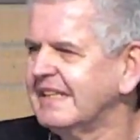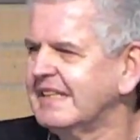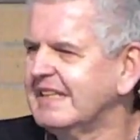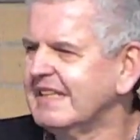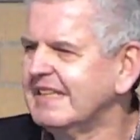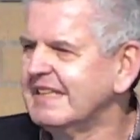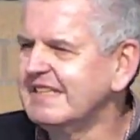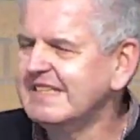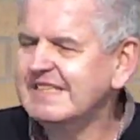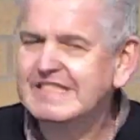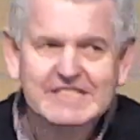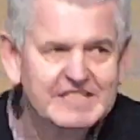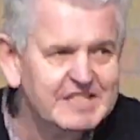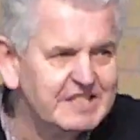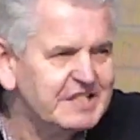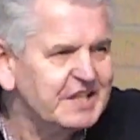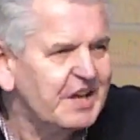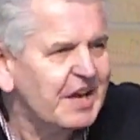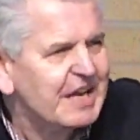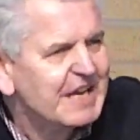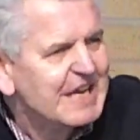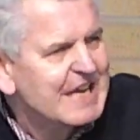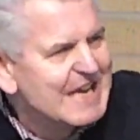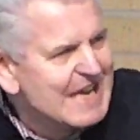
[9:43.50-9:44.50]
This is a
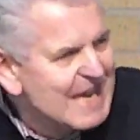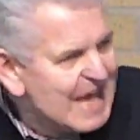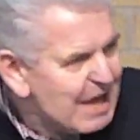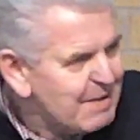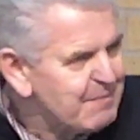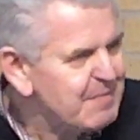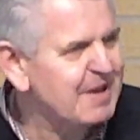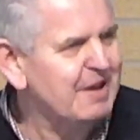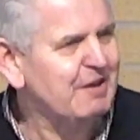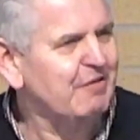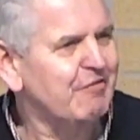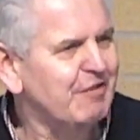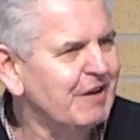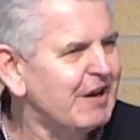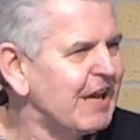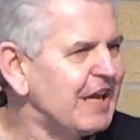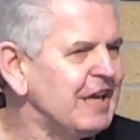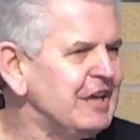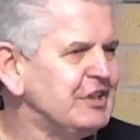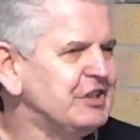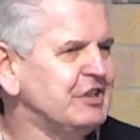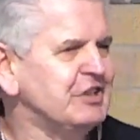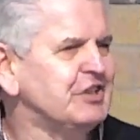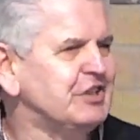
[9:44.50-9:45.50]
dynamic
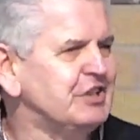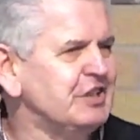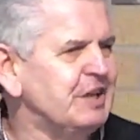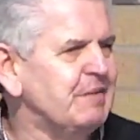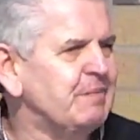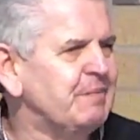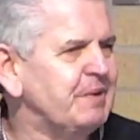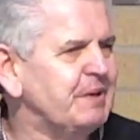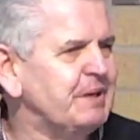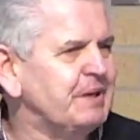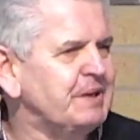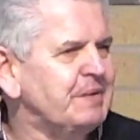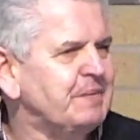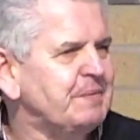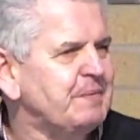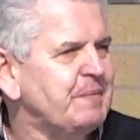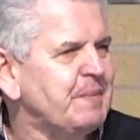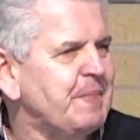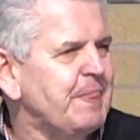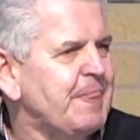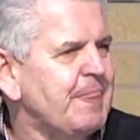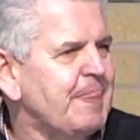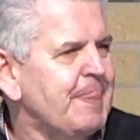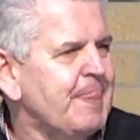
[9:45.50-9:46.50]
relationship.
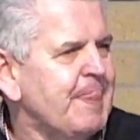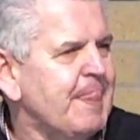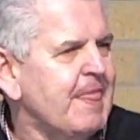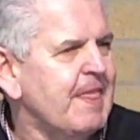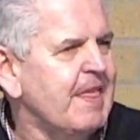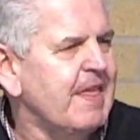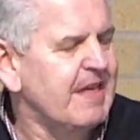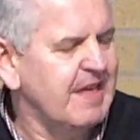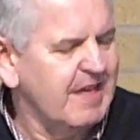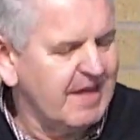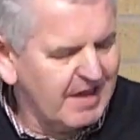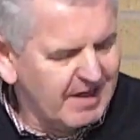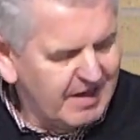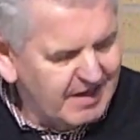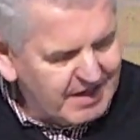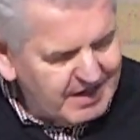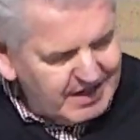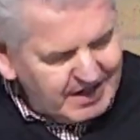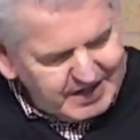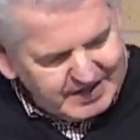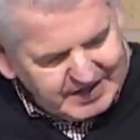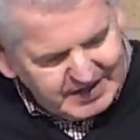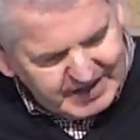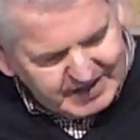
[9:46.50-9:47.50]

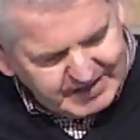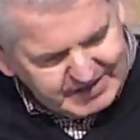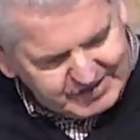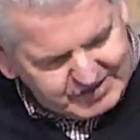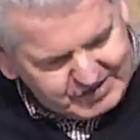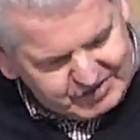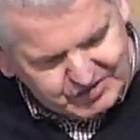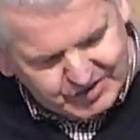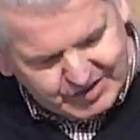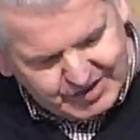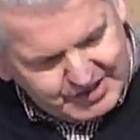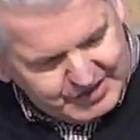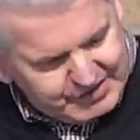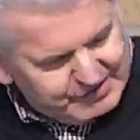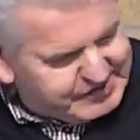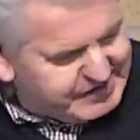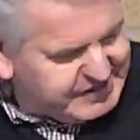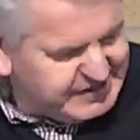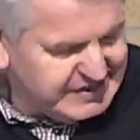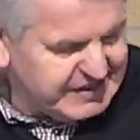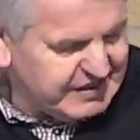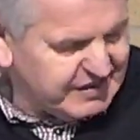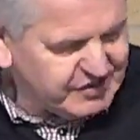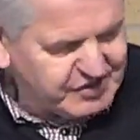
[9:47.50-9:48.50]
I, I try to use
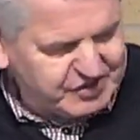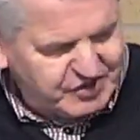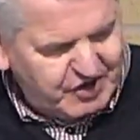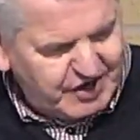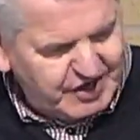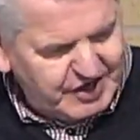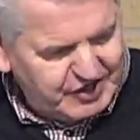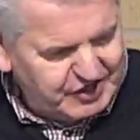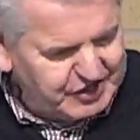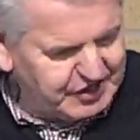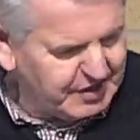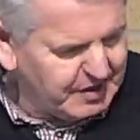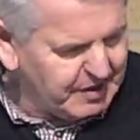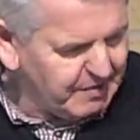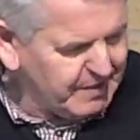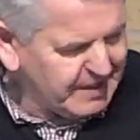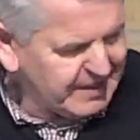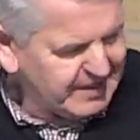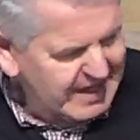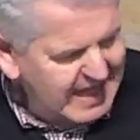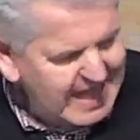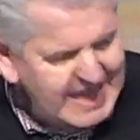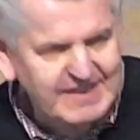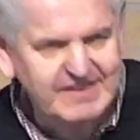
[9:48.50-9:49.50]
this illustration. I
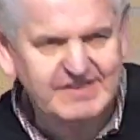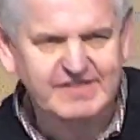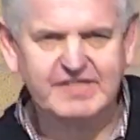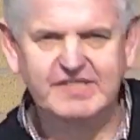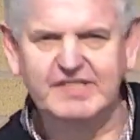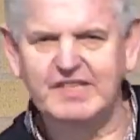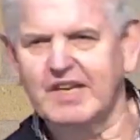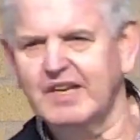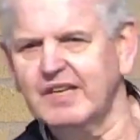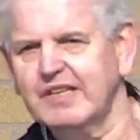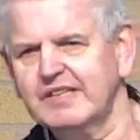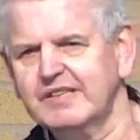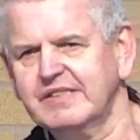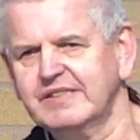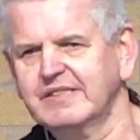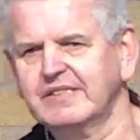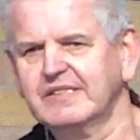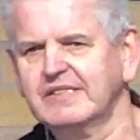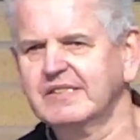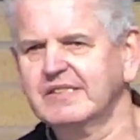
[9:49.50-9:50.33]
mean, exercise.